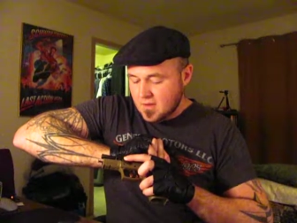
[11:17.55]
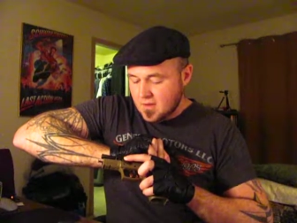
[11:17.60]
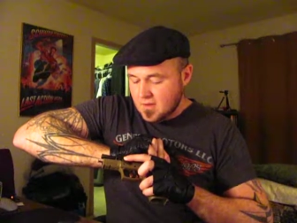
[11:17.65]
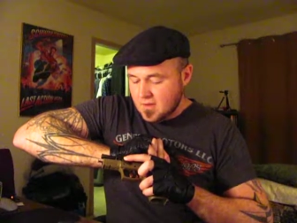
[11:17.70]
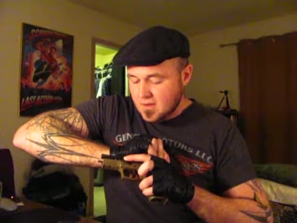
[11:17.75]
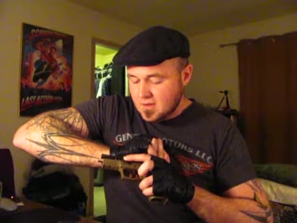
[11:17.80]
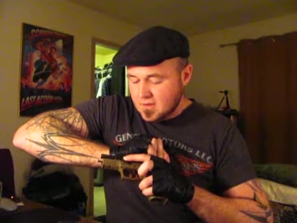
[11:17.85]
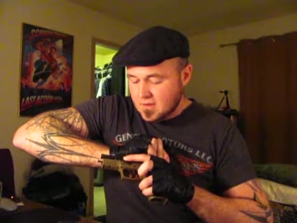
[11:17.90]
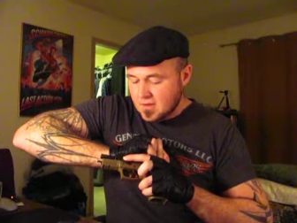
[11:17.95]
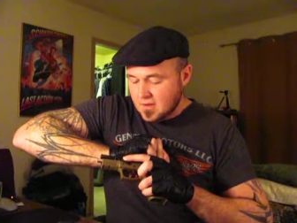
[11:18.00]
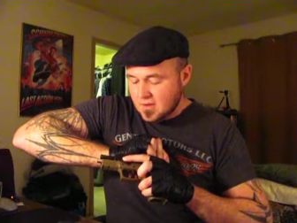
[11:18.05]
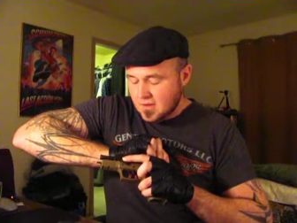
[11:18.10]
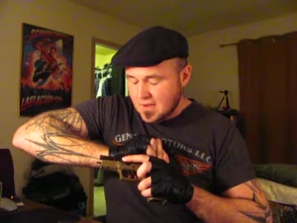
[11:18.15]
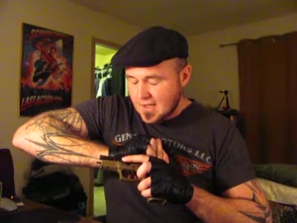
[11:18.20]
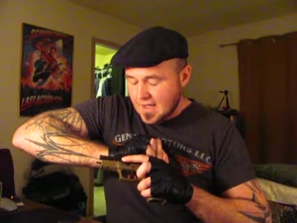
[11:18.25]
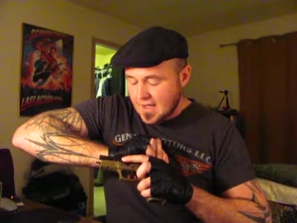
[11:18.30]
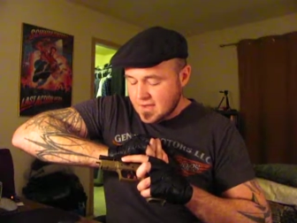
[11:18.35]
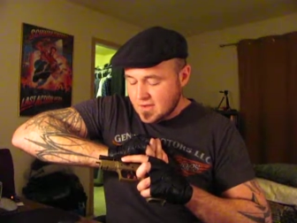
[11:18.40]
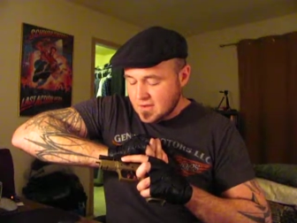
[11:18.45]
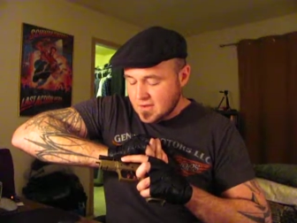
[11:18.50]
this little
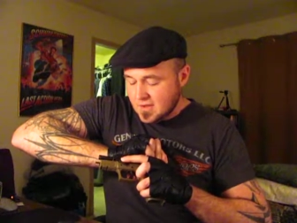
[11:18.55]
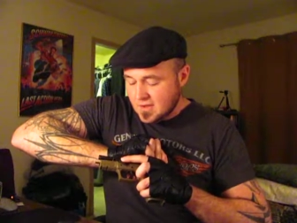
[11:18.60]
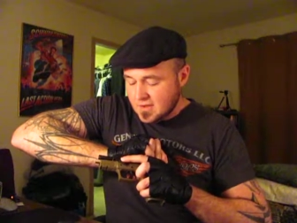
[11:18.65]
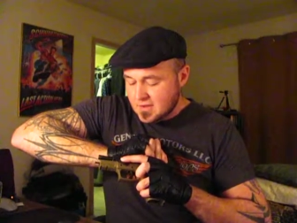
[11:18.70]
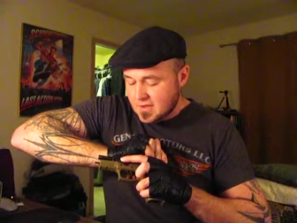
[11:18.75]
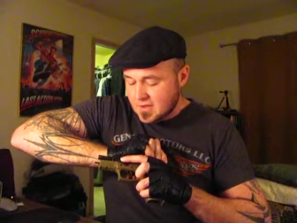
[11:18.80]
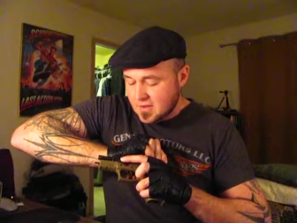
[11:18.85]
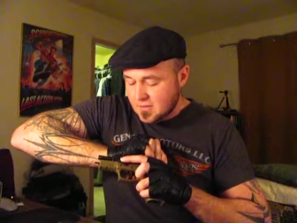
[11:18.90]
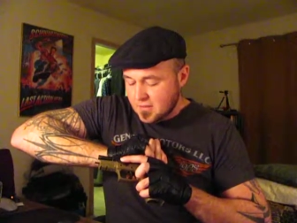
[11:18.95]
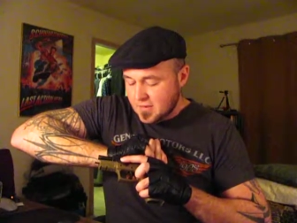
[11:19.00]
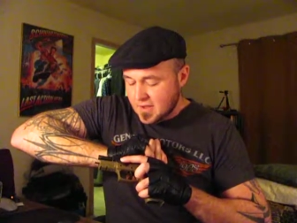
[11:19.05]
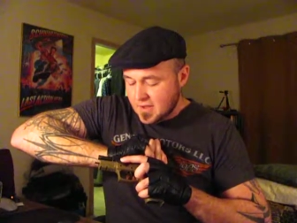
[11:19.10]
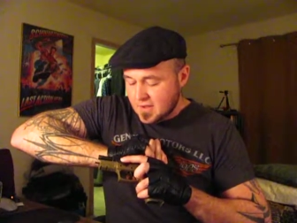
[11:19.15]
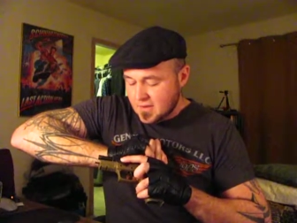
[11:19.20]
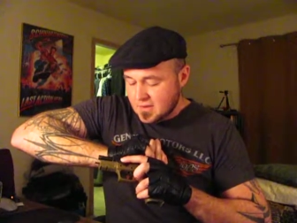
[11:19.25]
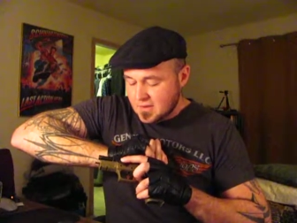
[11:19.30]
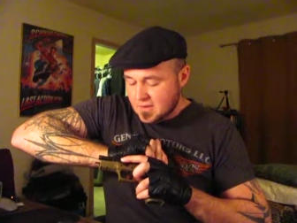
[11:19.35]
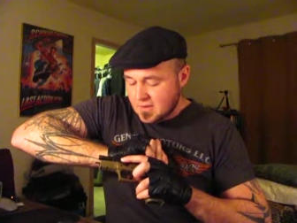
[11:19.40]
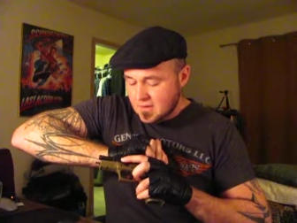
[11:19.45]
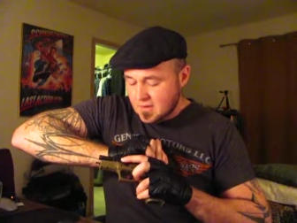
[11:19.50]
latch clicks into
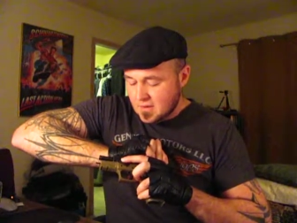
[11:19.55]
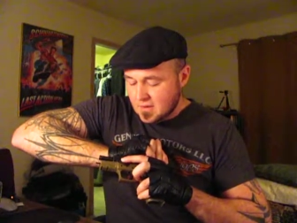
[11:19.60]
place,